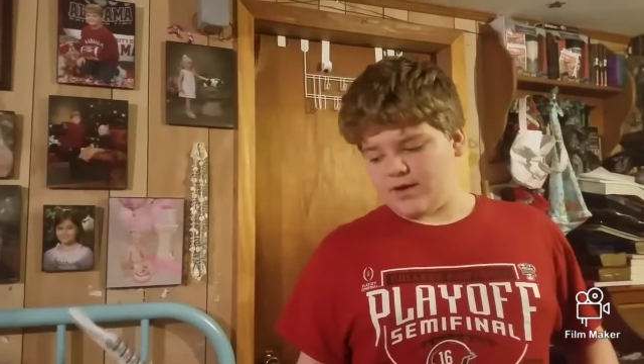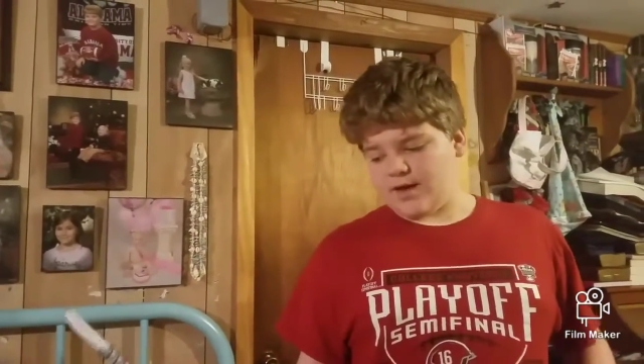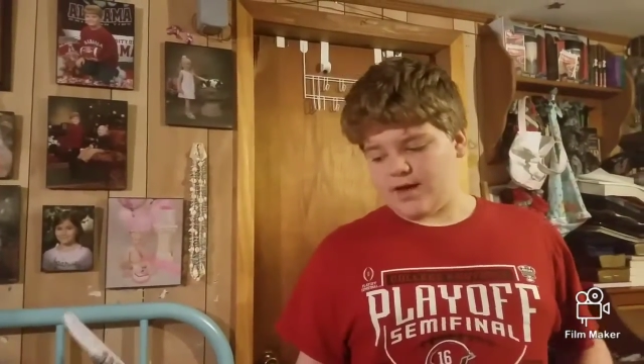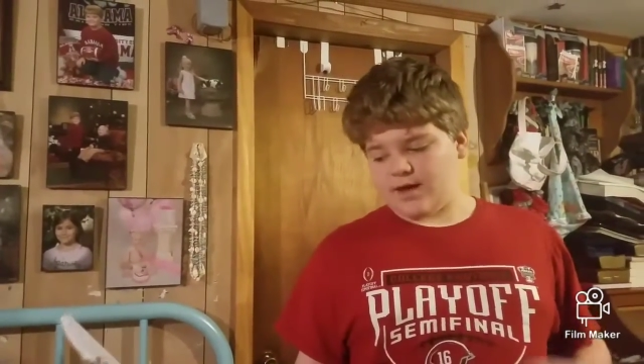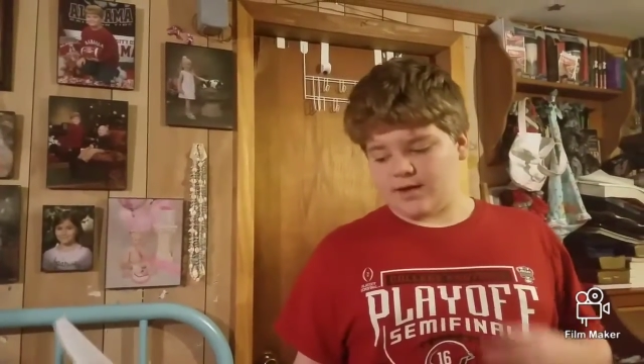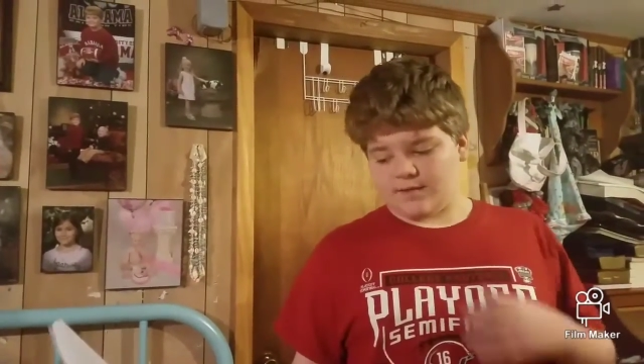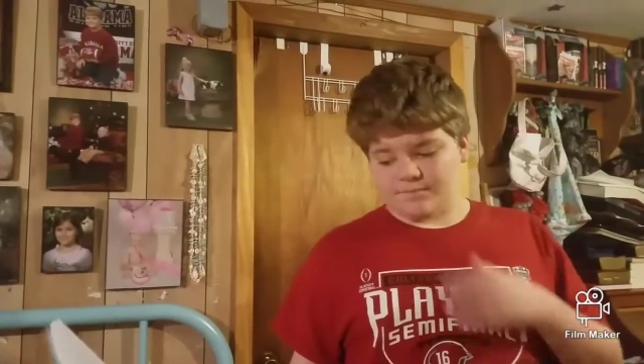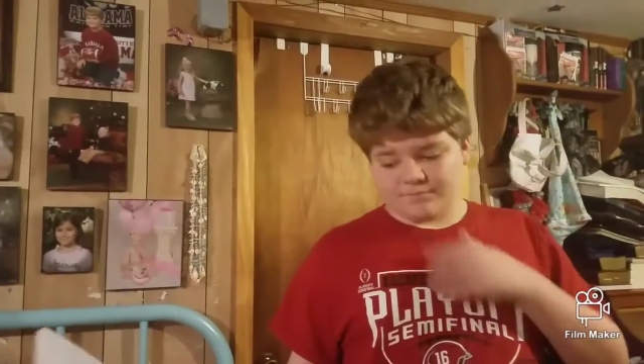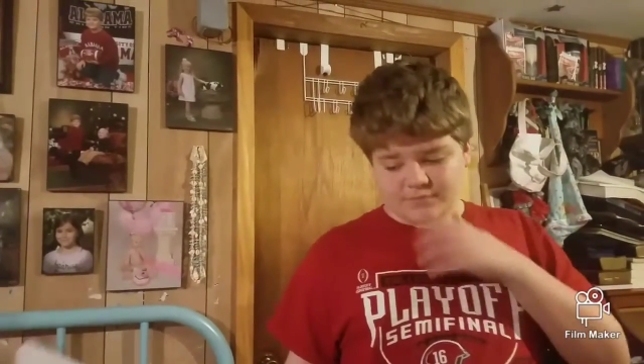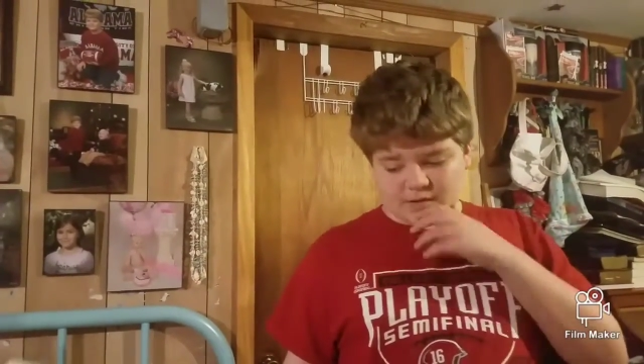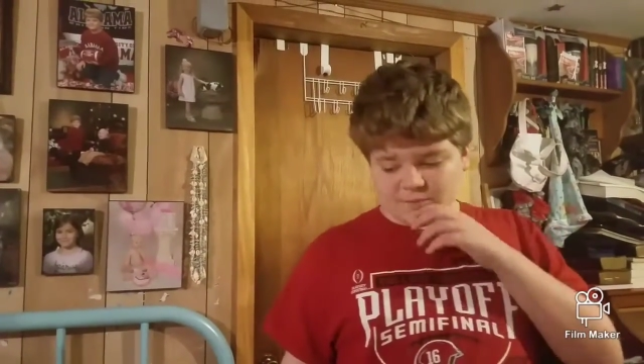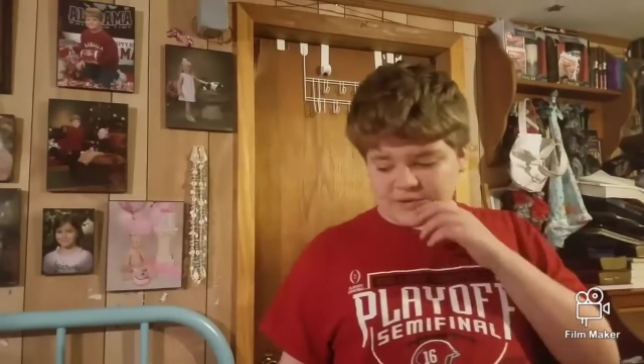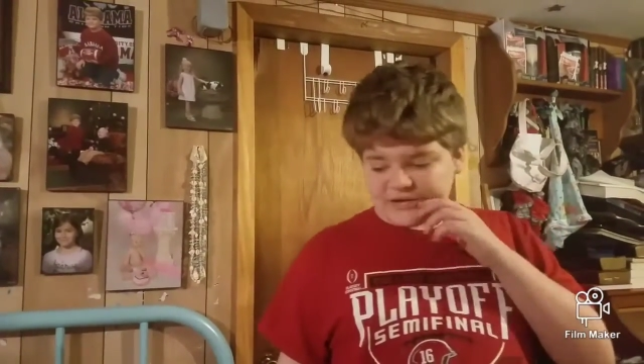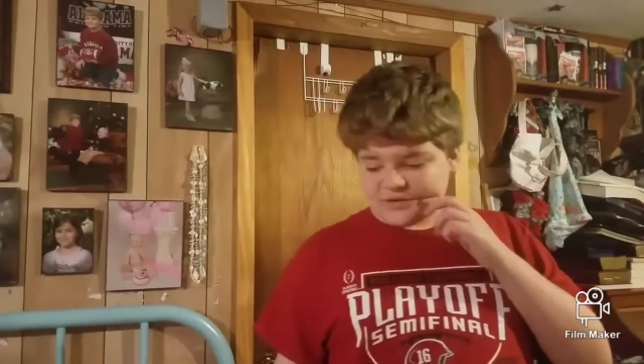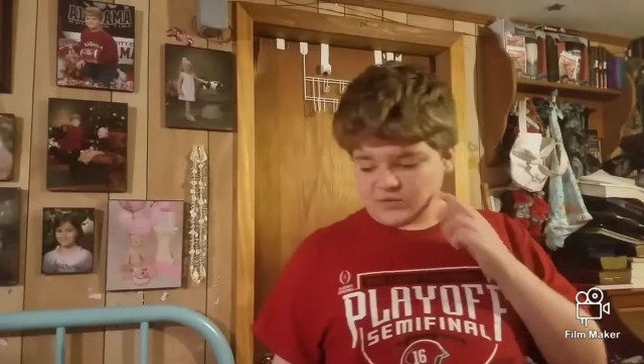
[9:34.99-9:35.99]
And,
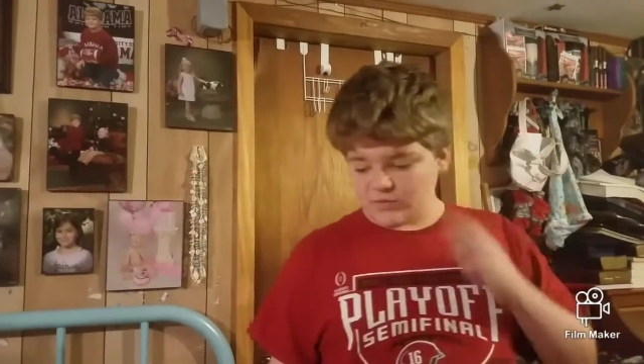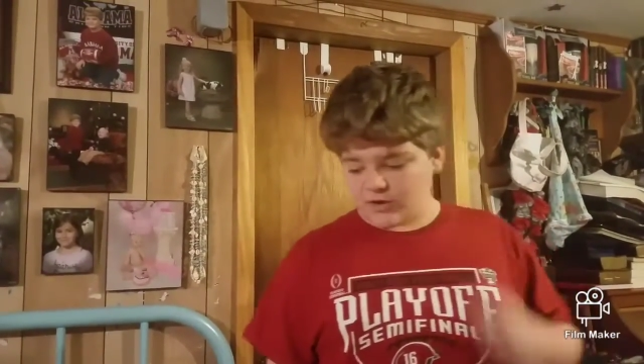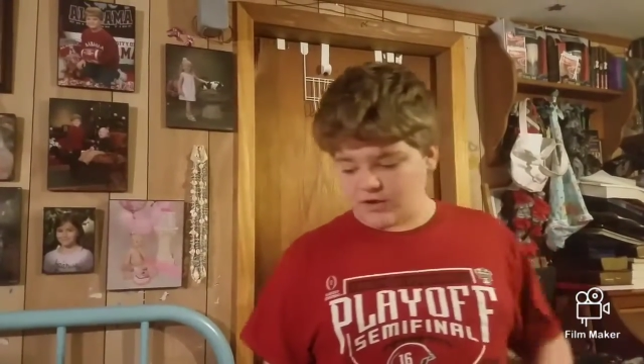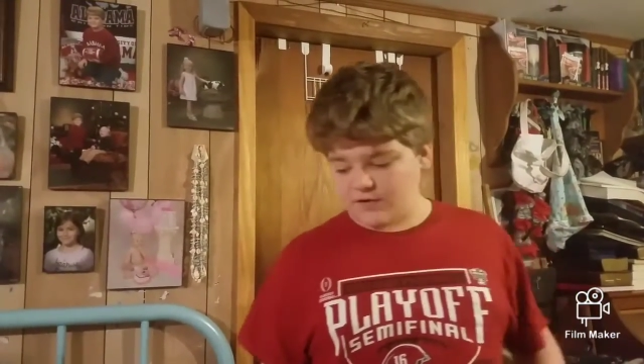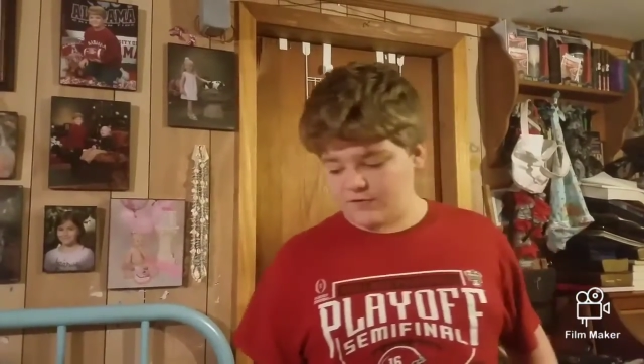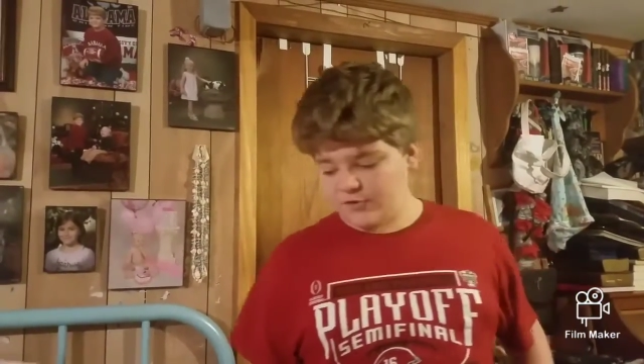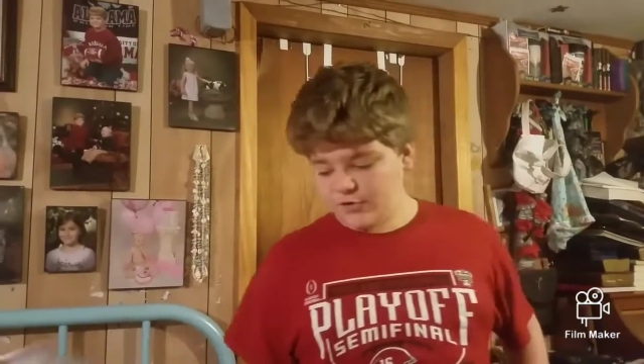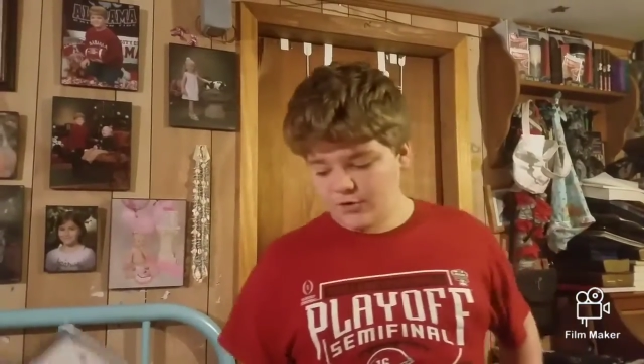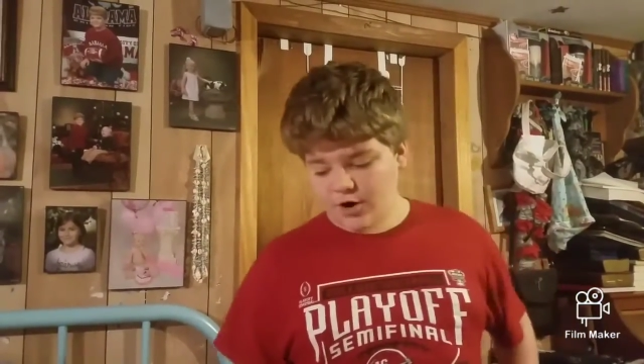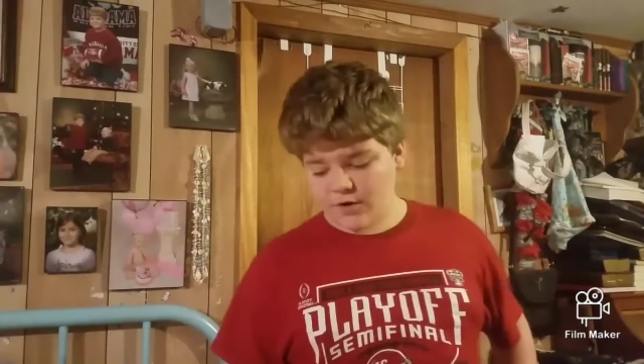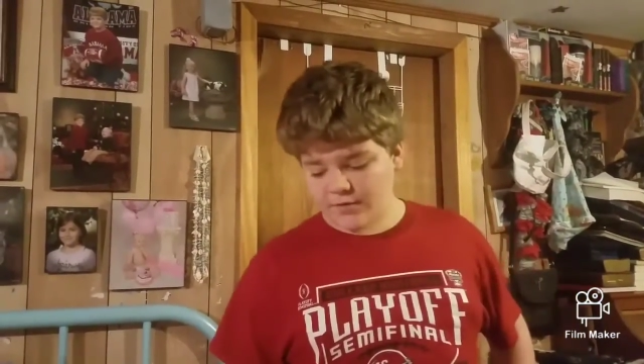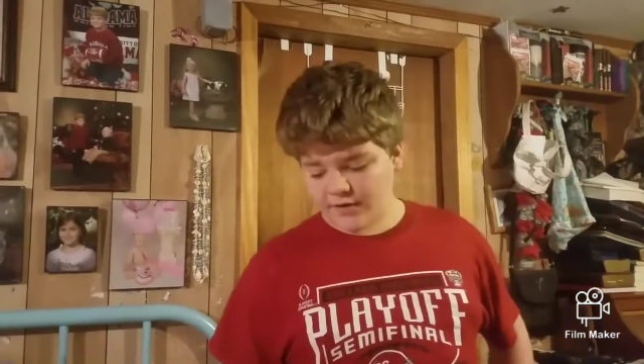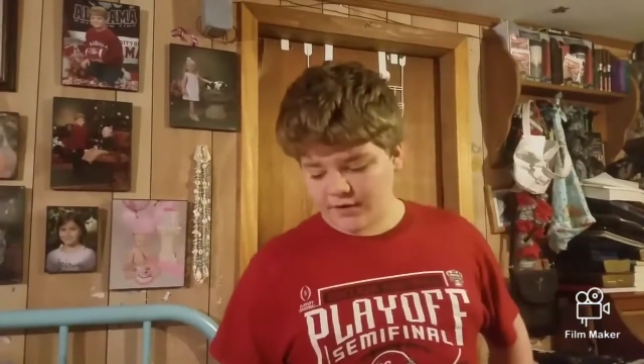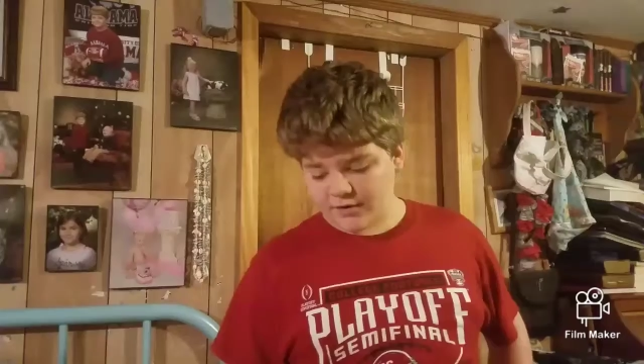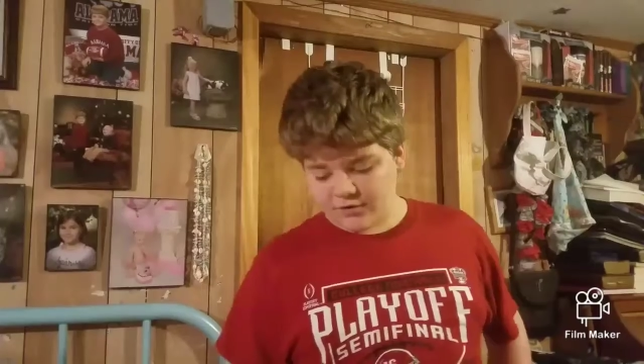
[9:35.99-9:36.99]
you go
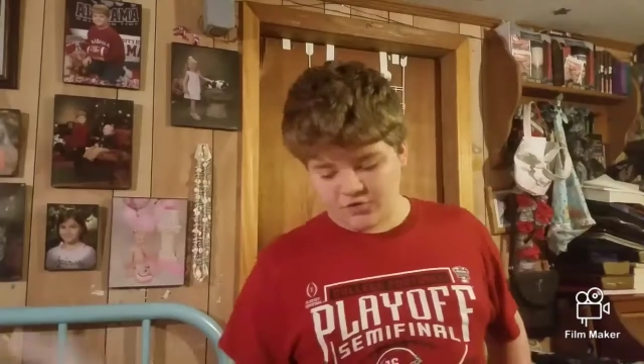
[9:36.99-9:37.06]
there,